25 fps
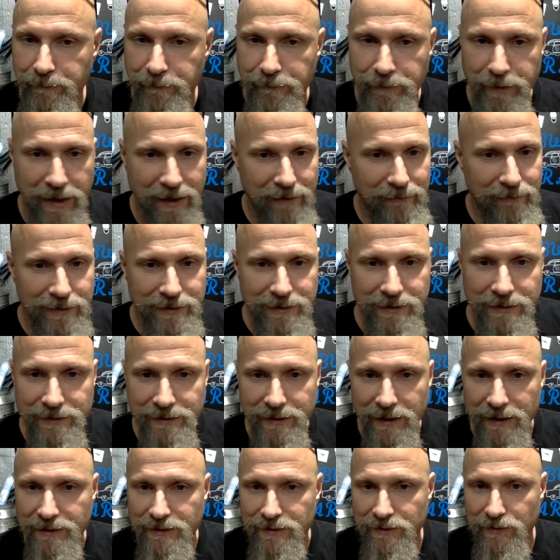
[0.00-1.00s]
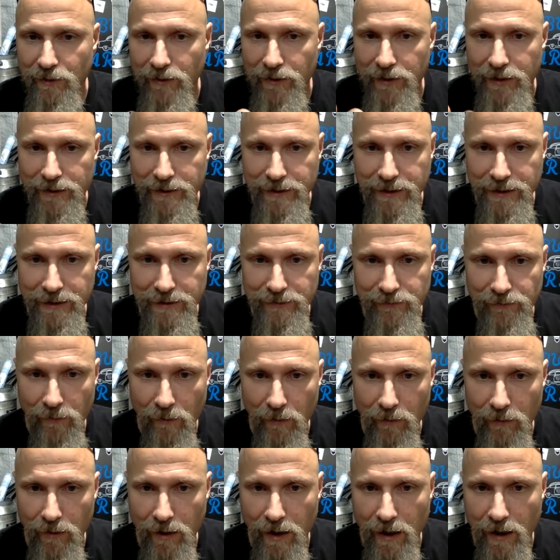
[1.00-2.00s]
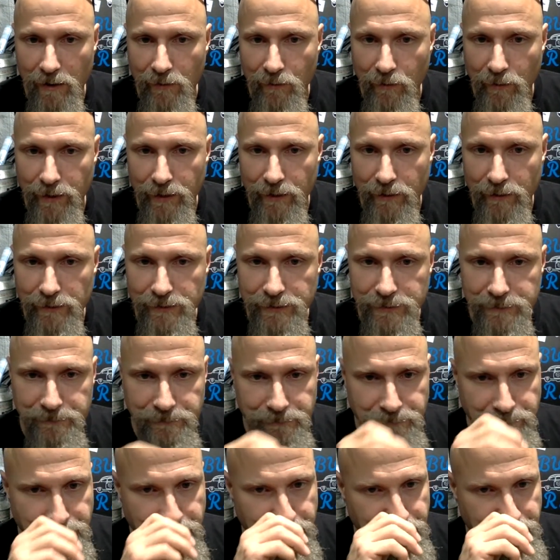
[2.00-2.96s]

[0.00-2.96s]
But ever since I started these roll-lock wheels,